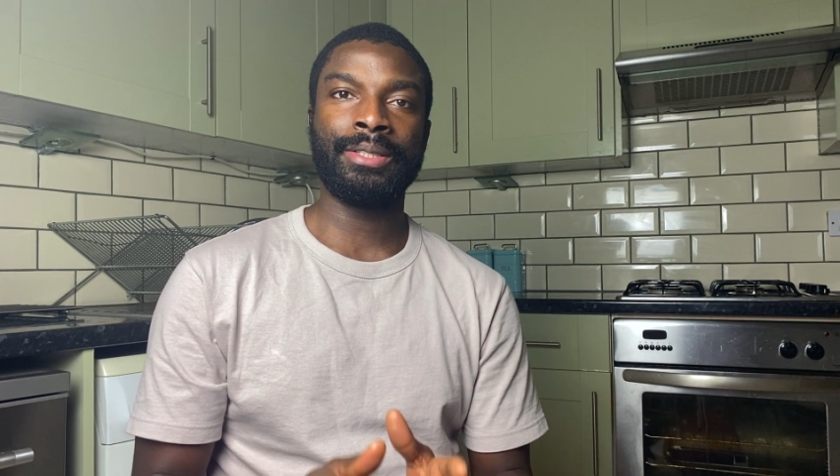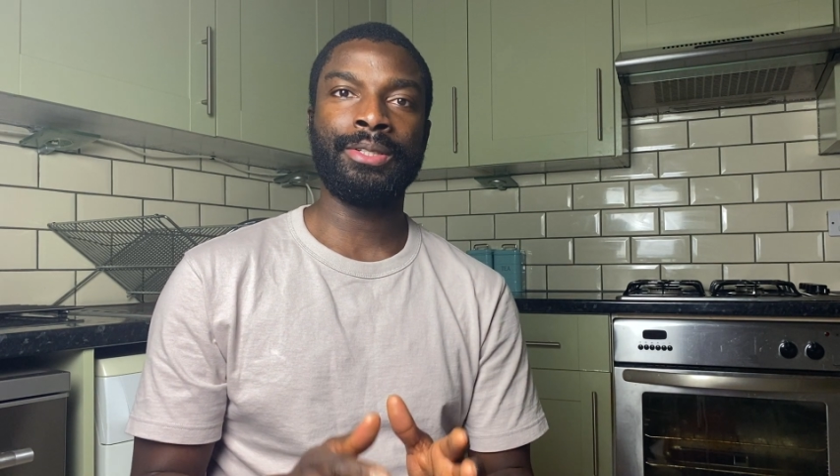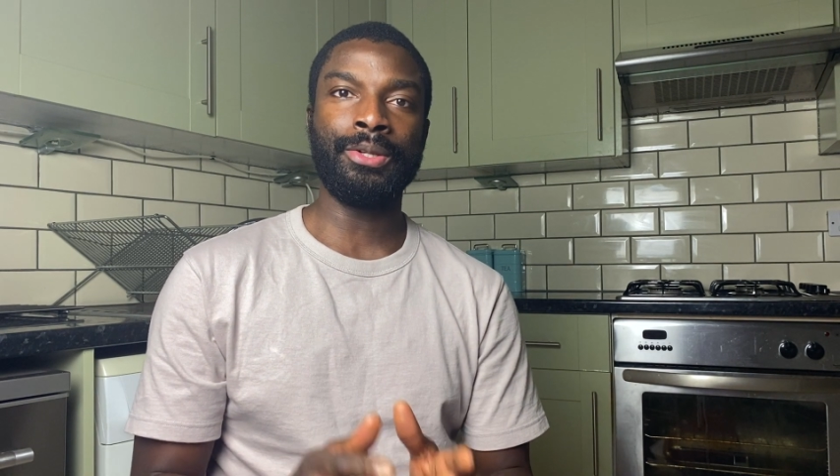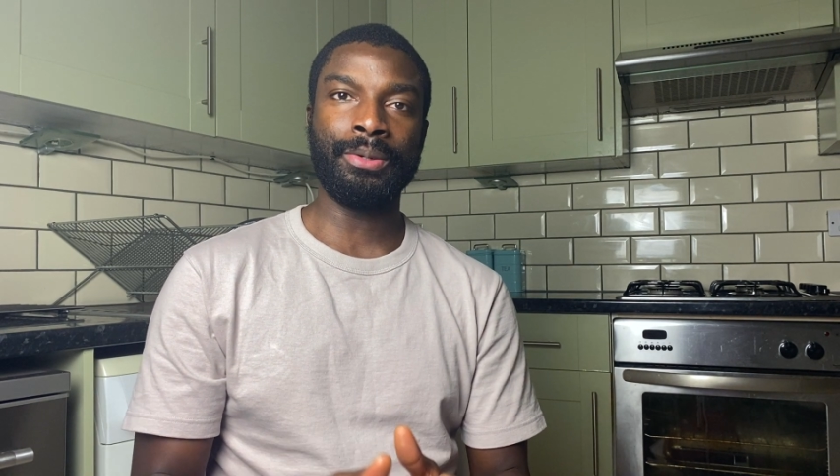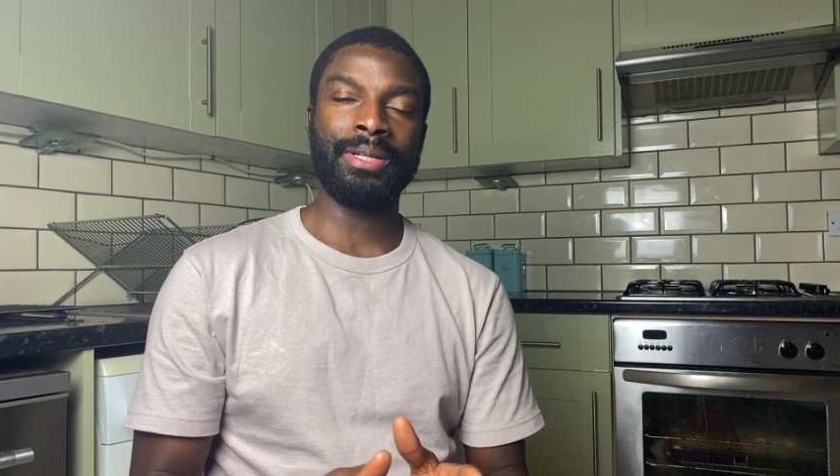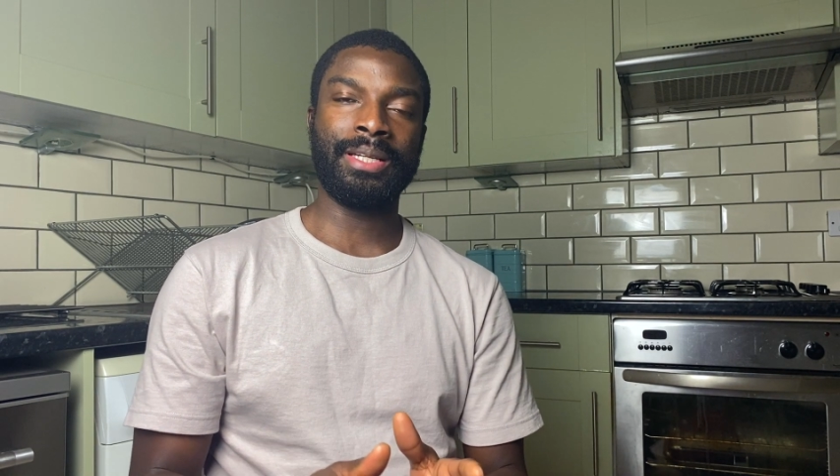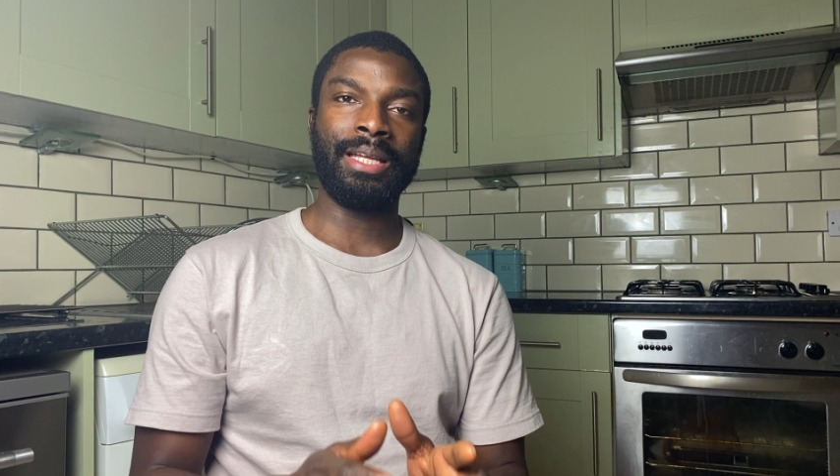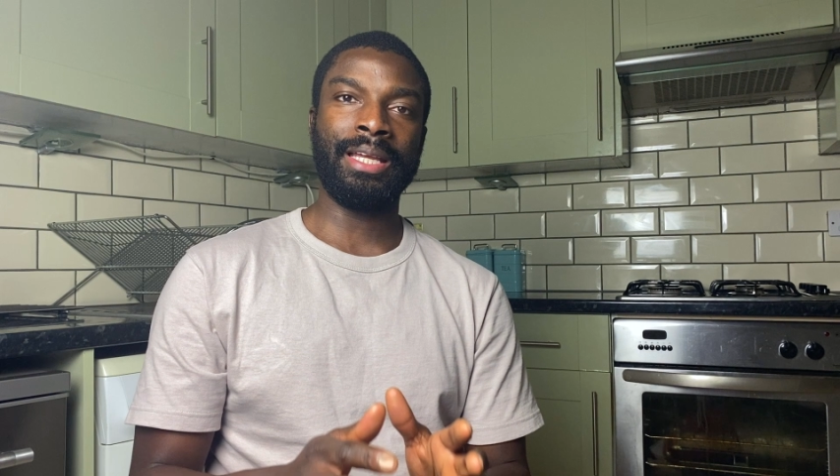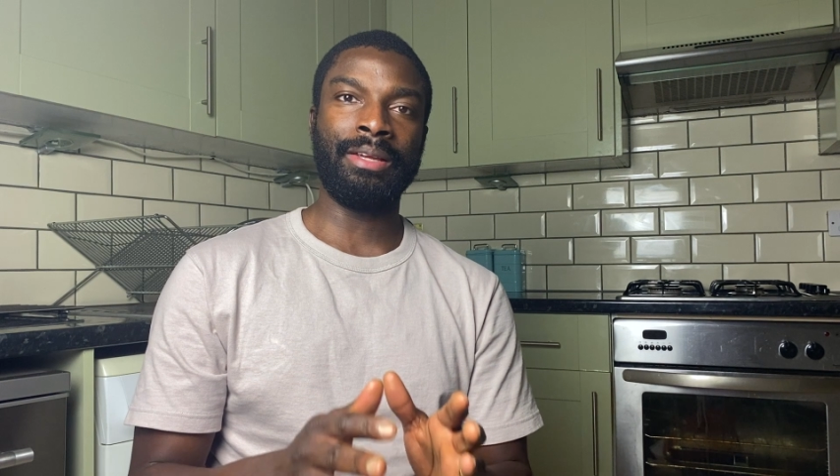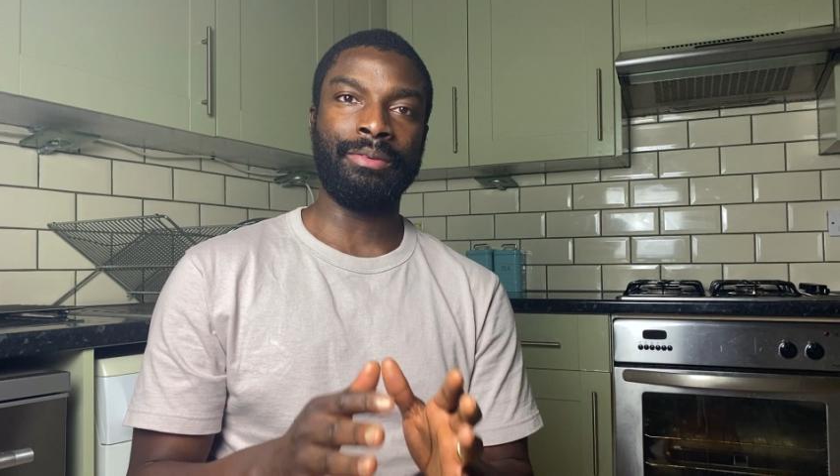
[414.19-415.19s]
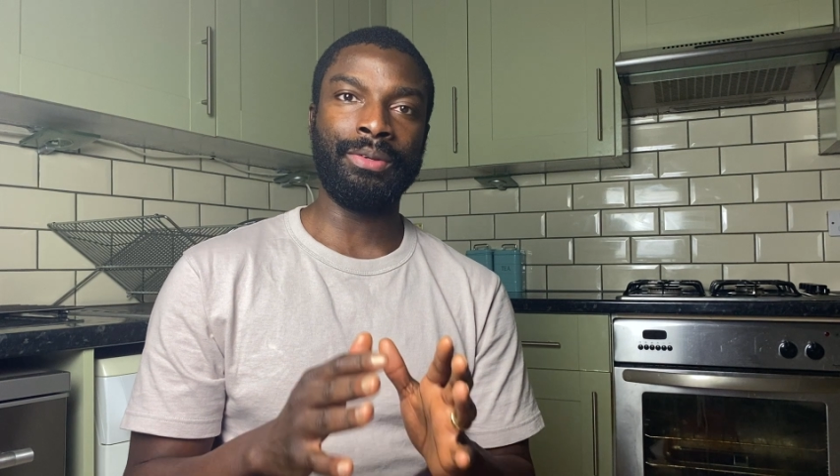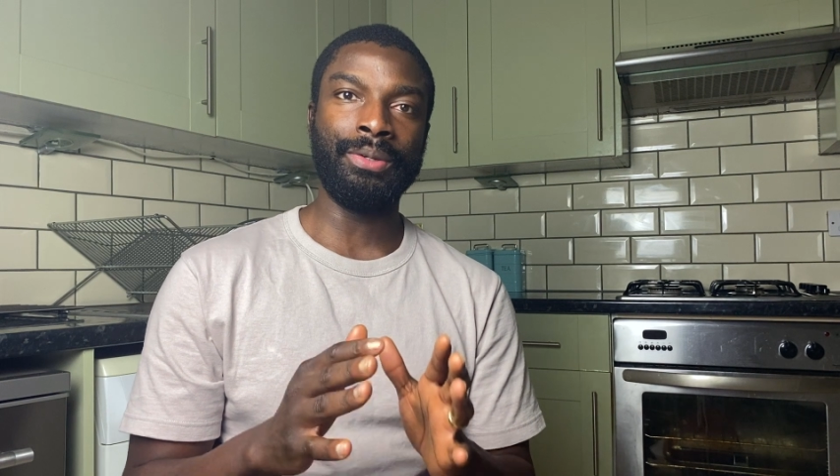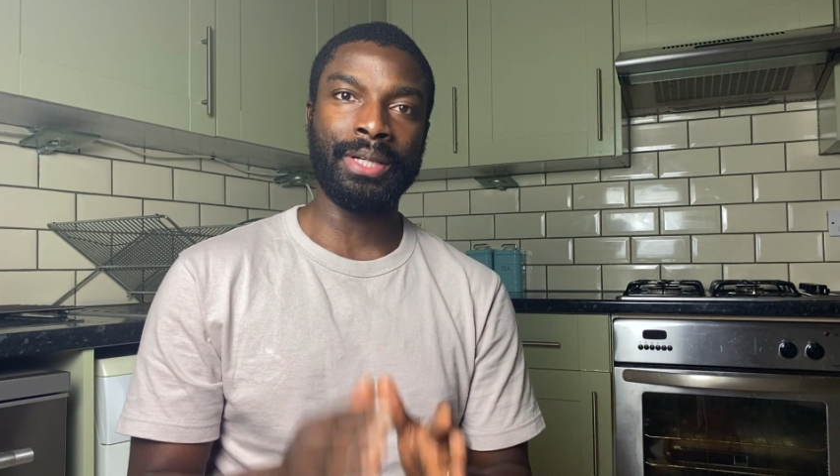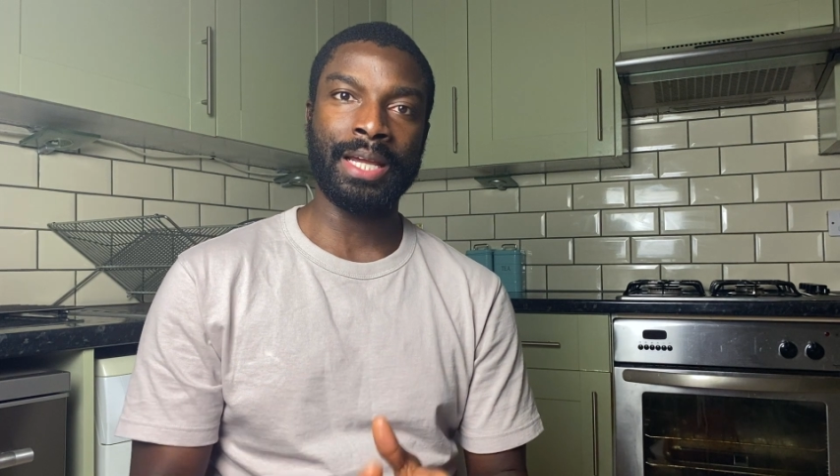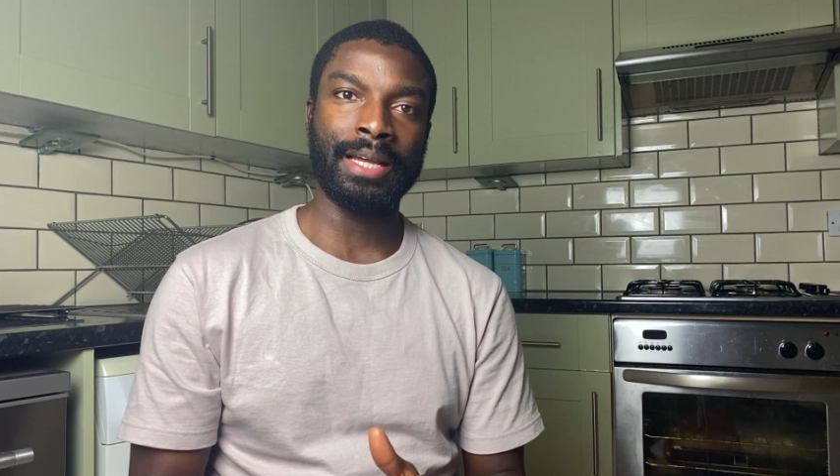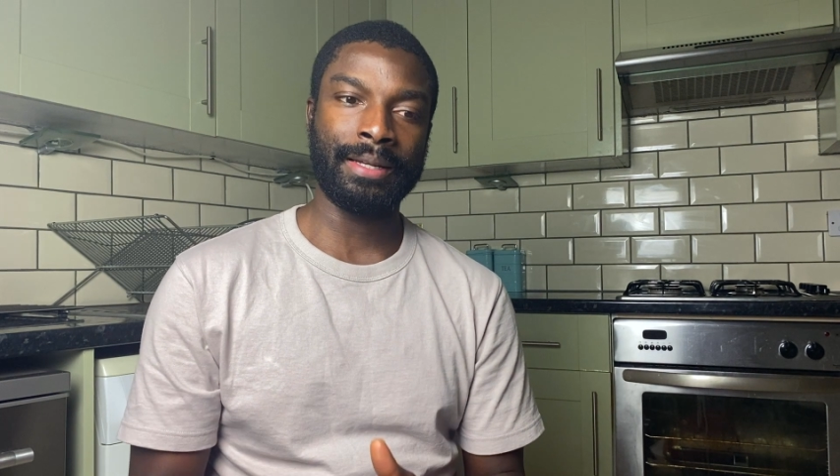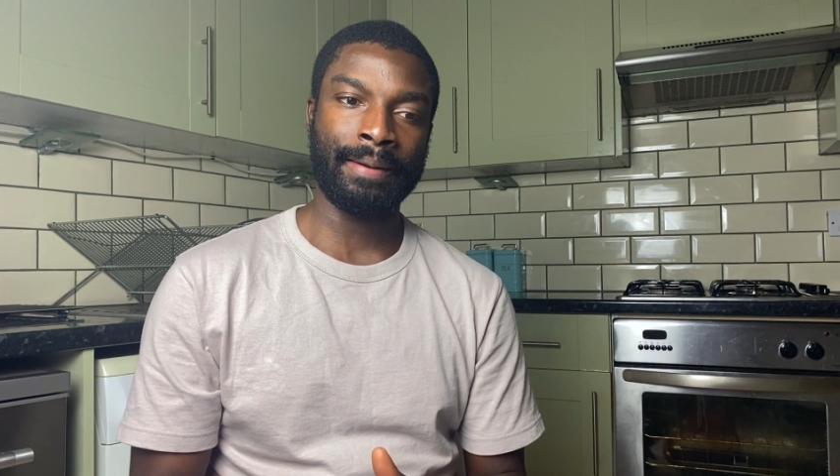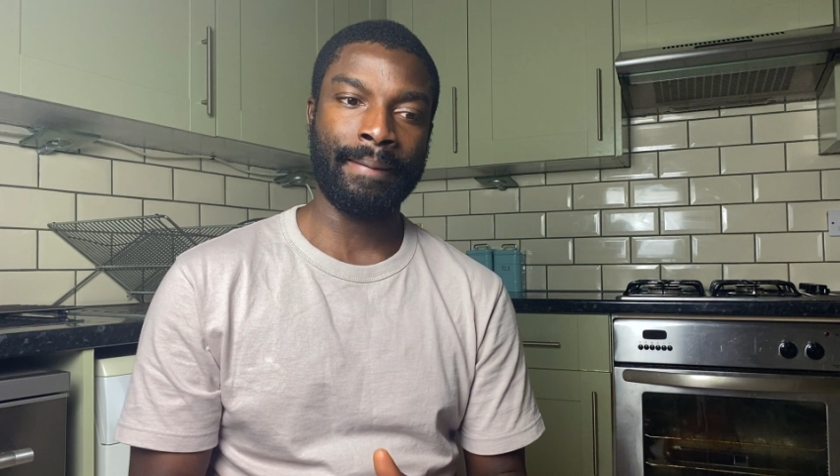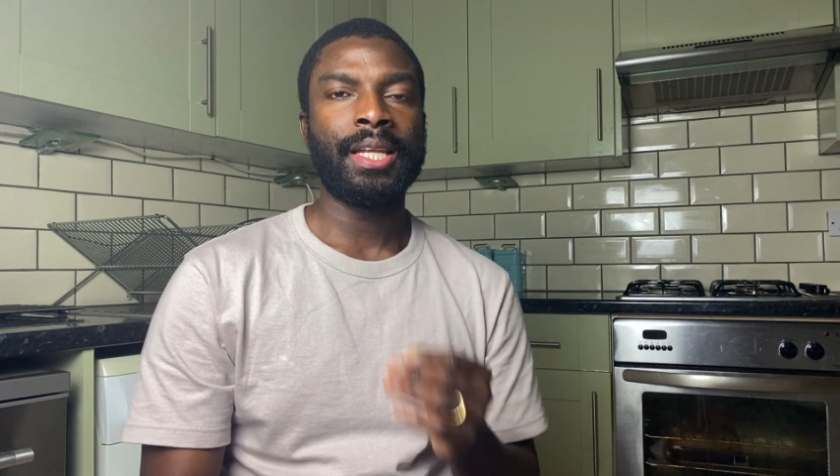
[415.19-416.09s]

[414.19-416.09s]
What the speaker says: doing if you can.